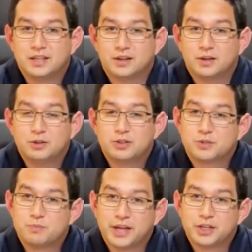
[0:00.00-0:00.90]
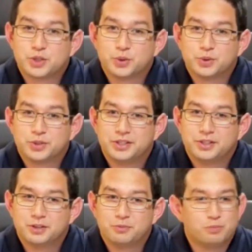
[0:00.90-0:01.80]
you know, just make sure that
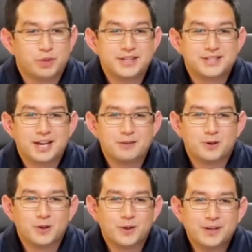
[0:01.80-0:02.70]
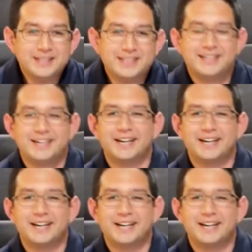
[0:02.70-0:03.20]
you're being safe online